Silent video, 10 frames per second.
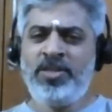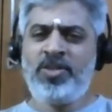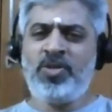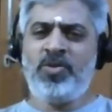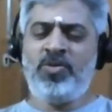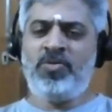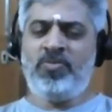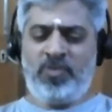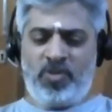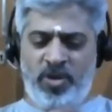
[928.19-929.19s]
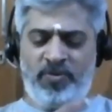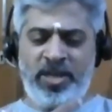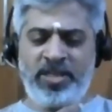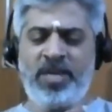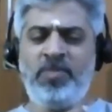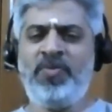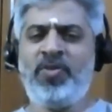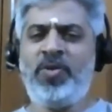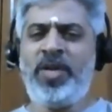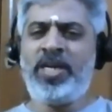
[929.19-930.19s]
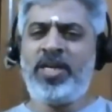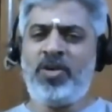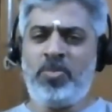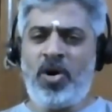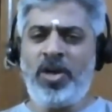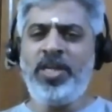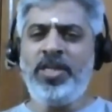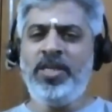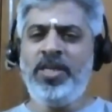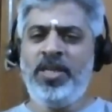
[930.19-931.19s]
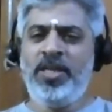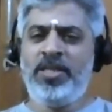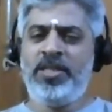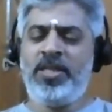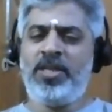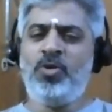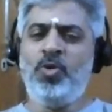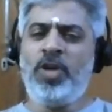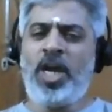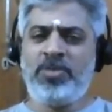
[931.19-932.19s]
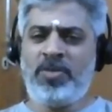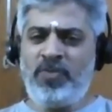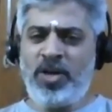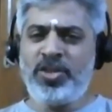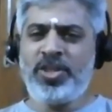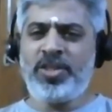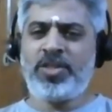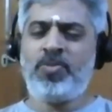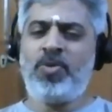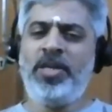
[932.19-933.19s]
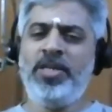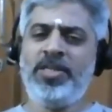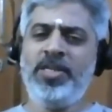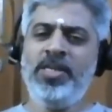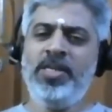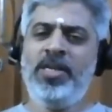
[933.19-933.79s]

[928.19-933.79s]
So, okay, for example, if you take our body, there are two types of functions. One is the